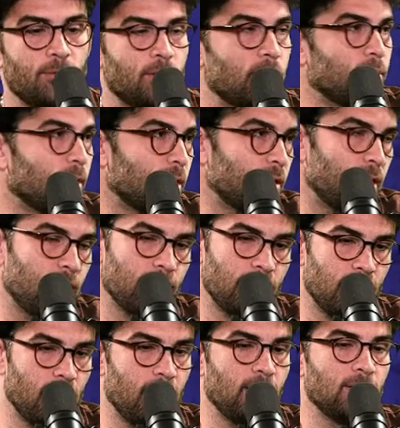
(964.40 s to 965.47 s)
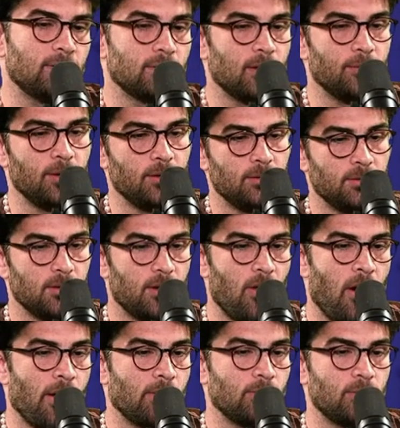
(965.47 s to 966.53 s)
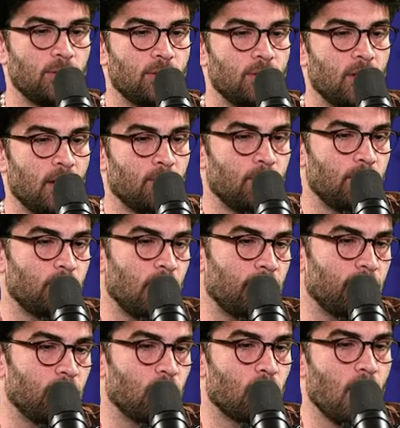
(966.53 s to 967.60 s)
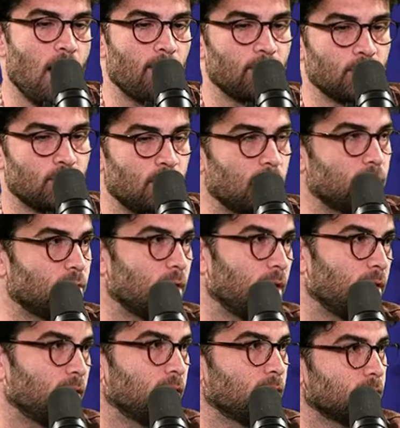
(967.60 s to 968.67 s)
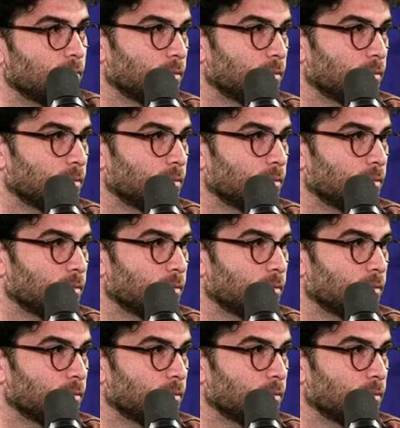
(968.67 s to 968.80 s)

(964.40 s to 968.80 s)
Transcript: with them all day, every day. I mean, we have no commerce without China.